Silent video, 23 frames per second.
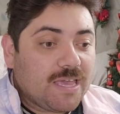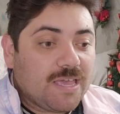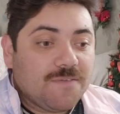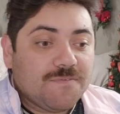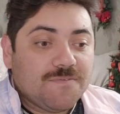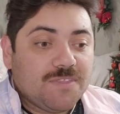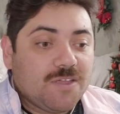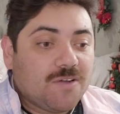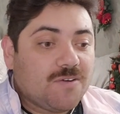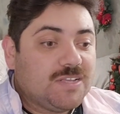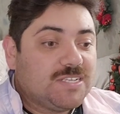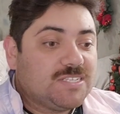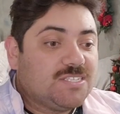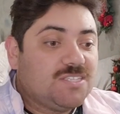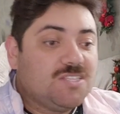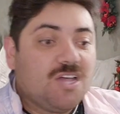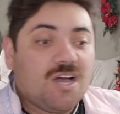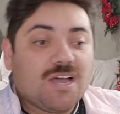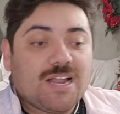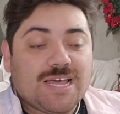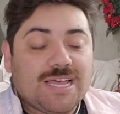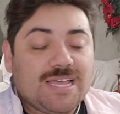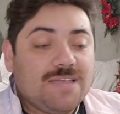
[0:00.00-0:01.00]
if there is
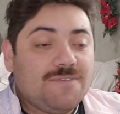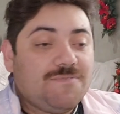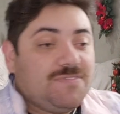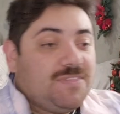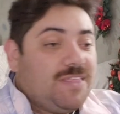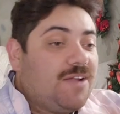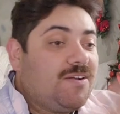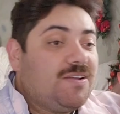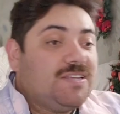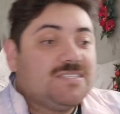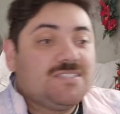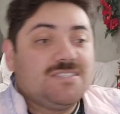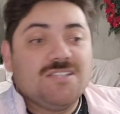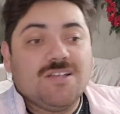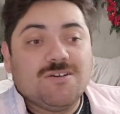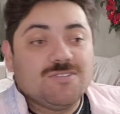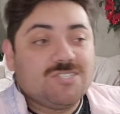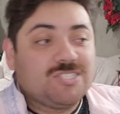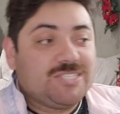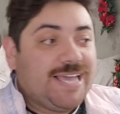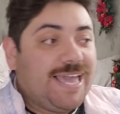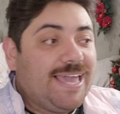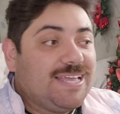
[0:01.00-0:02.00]
no
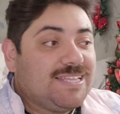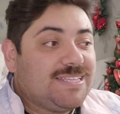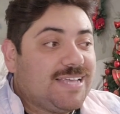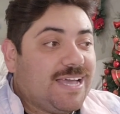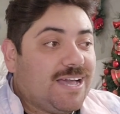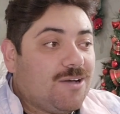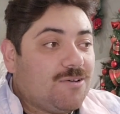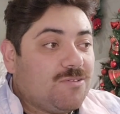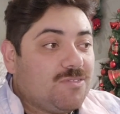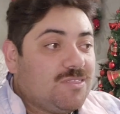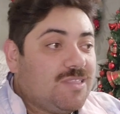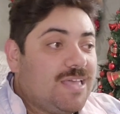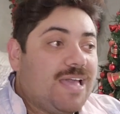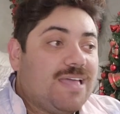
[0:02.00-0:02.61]
takedown,